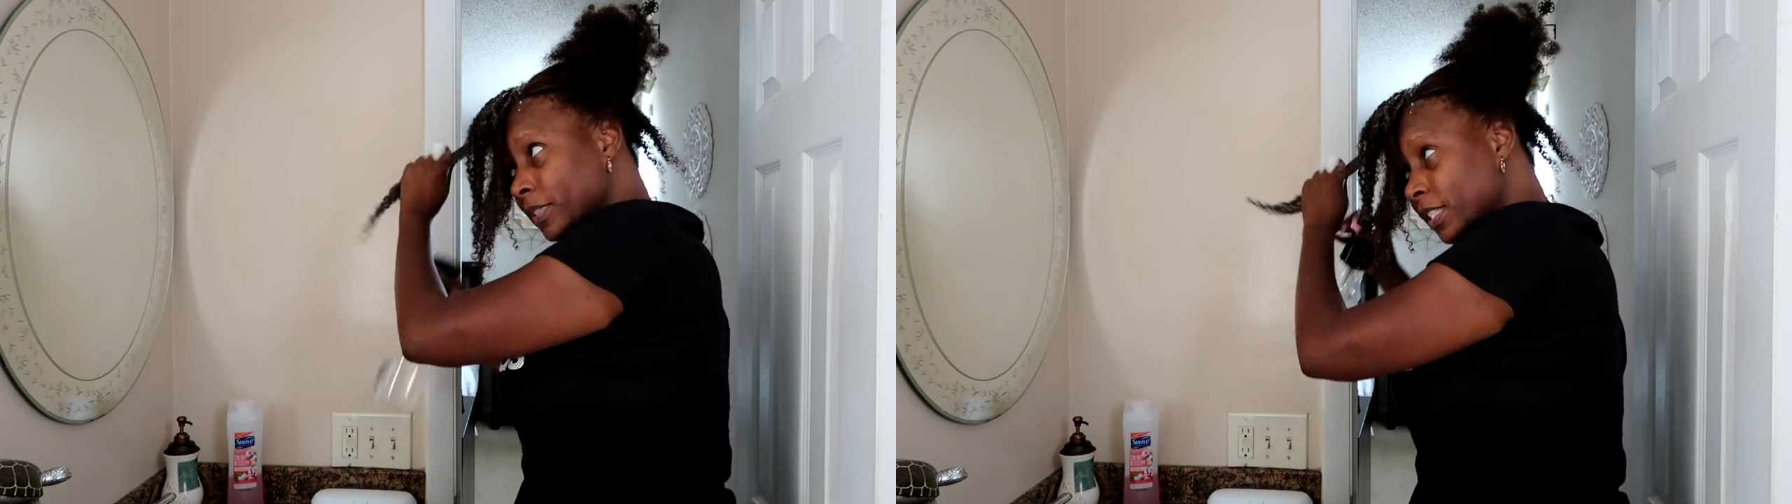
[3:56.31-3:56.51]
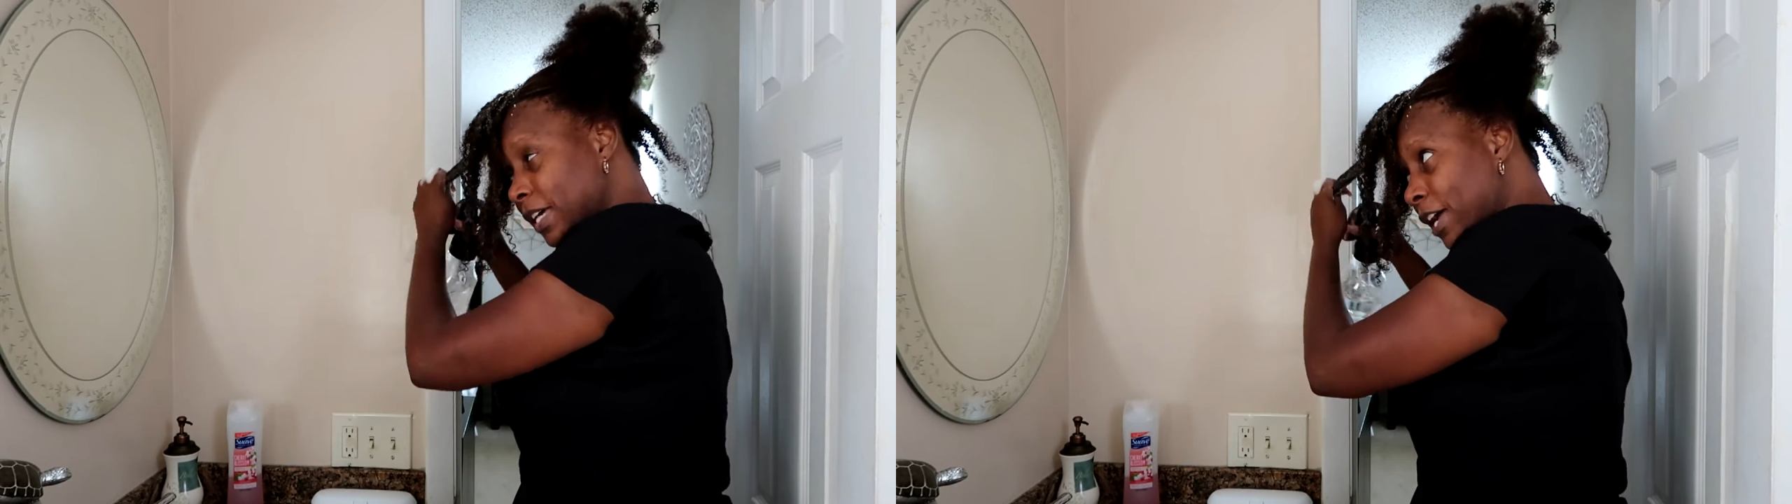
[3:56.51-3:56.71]

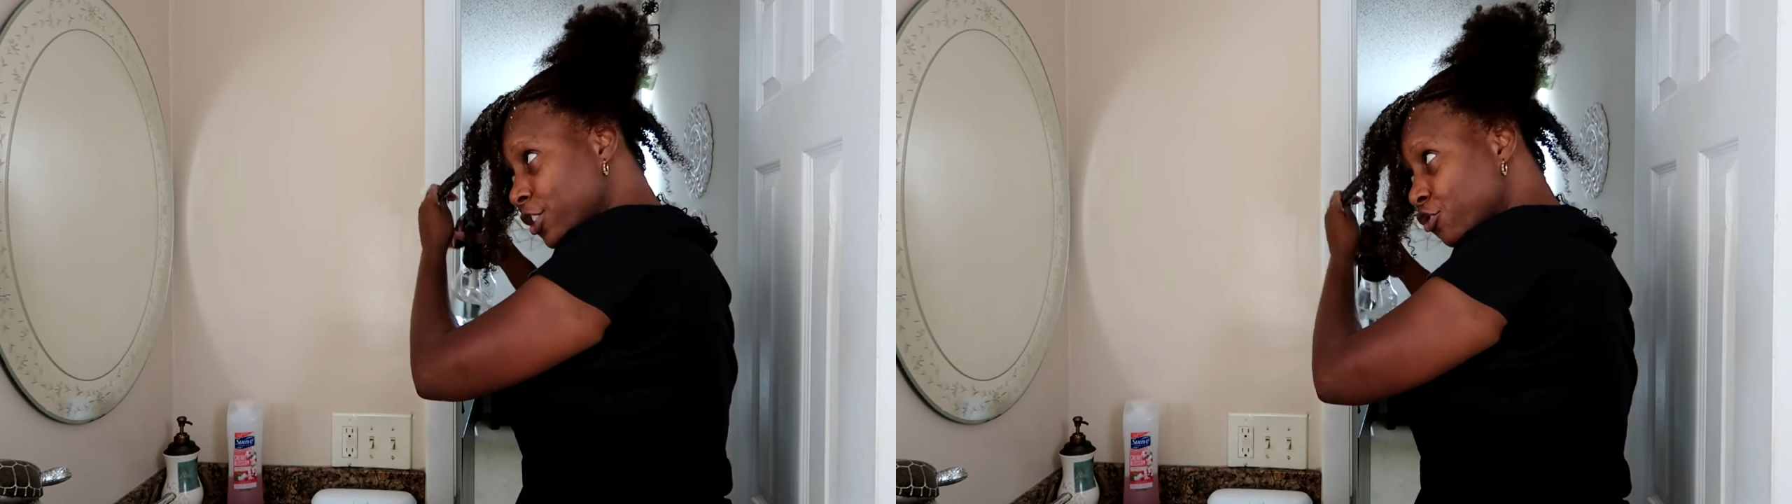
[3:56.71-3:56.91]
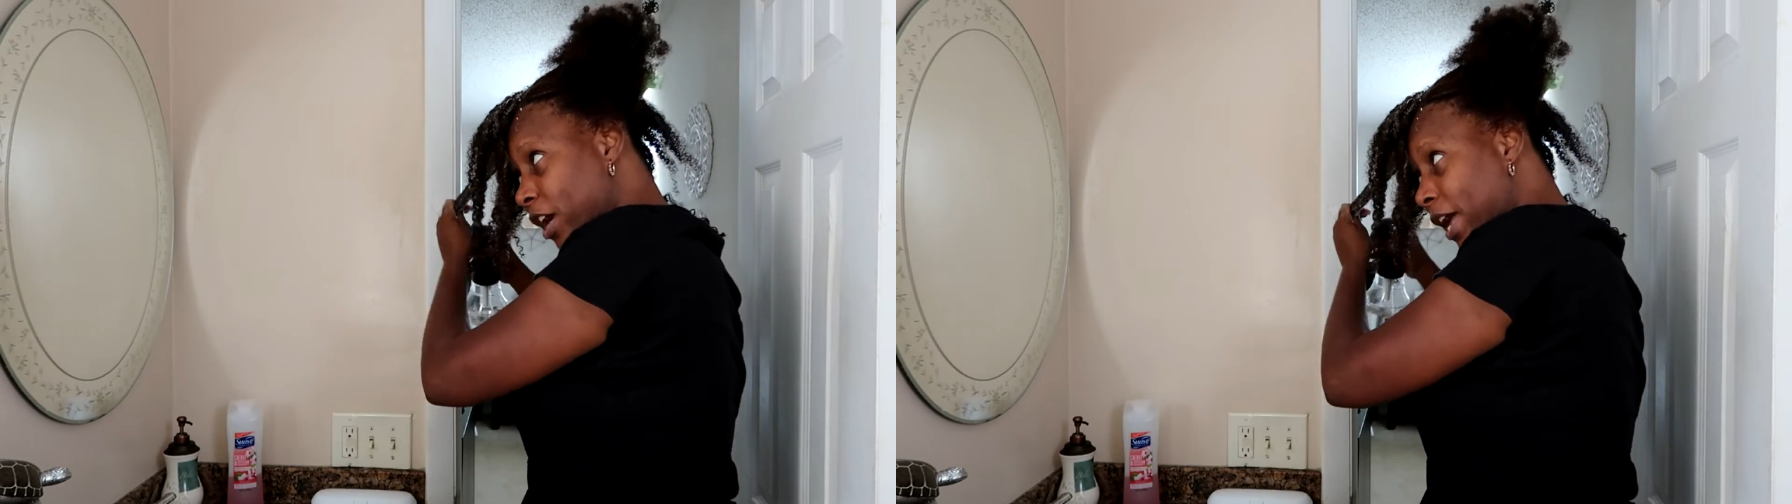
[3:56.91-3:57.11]
It's
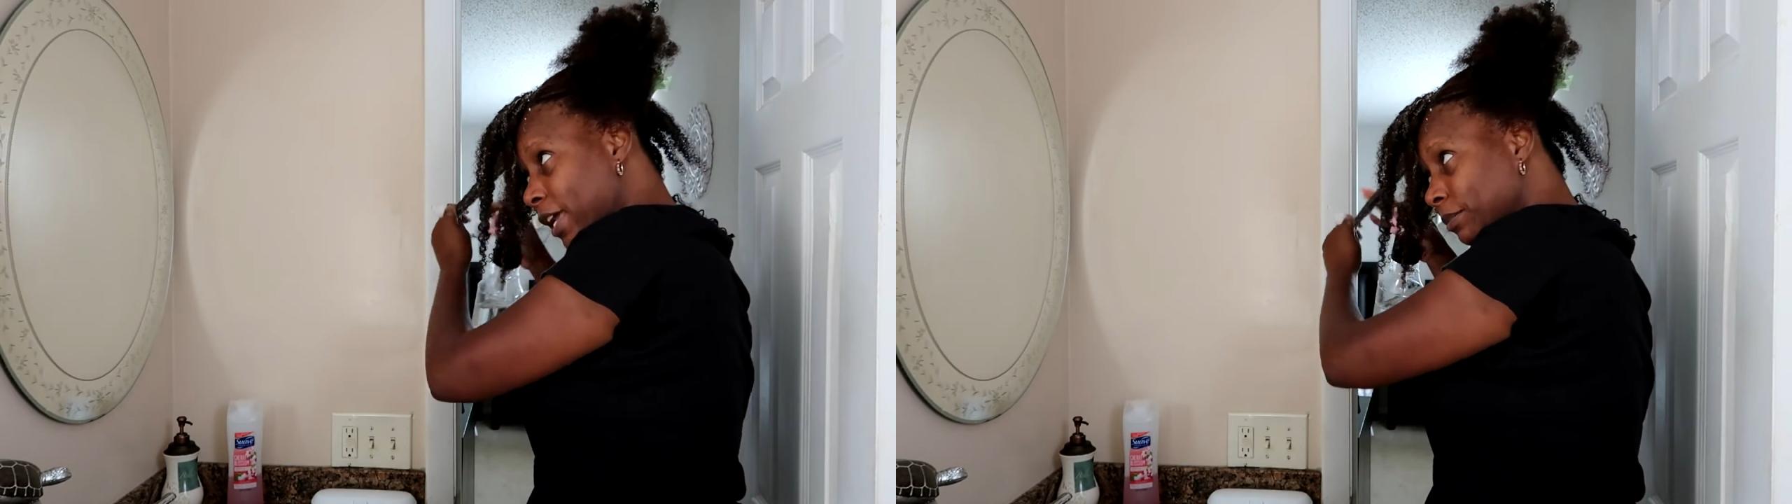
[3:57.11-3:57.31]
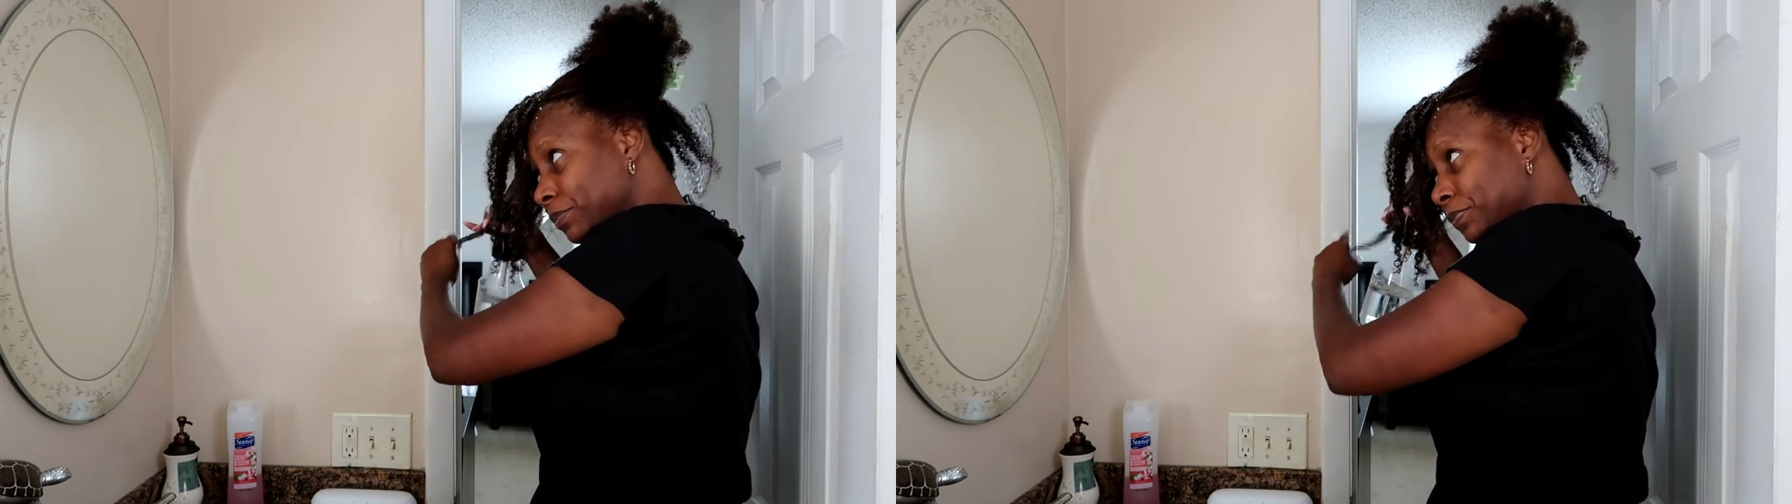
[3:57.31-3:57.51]
got
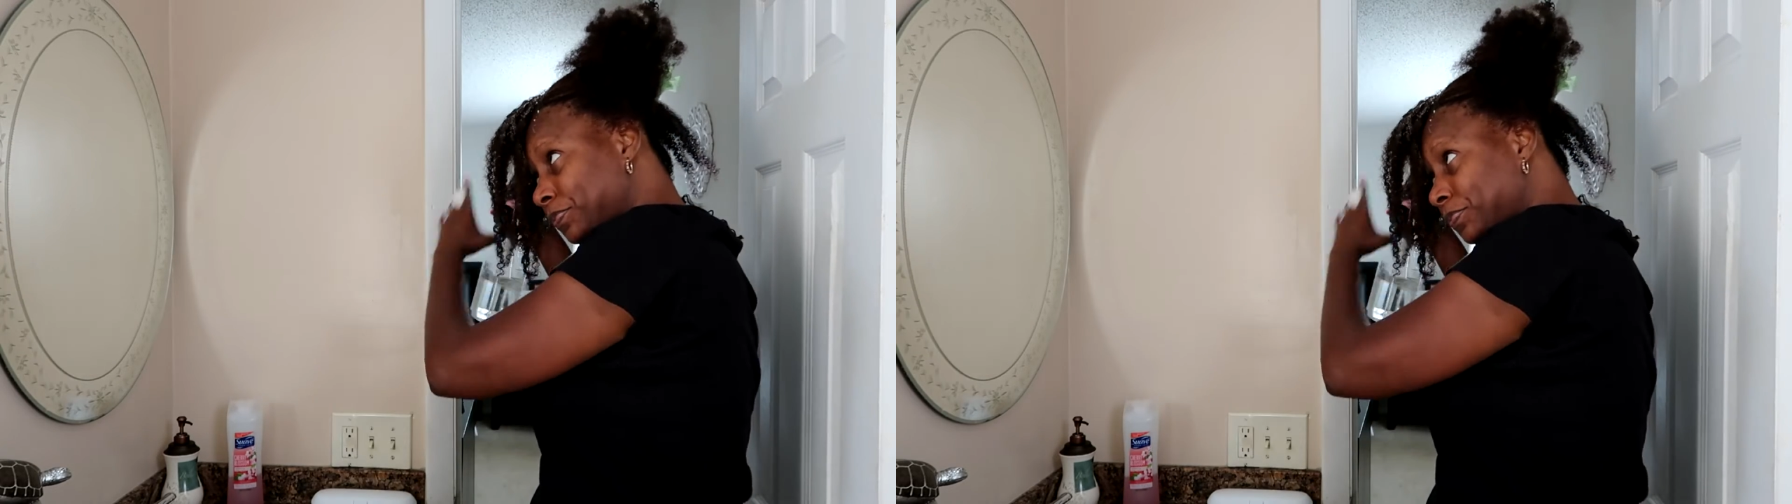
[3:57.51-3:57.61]
dry.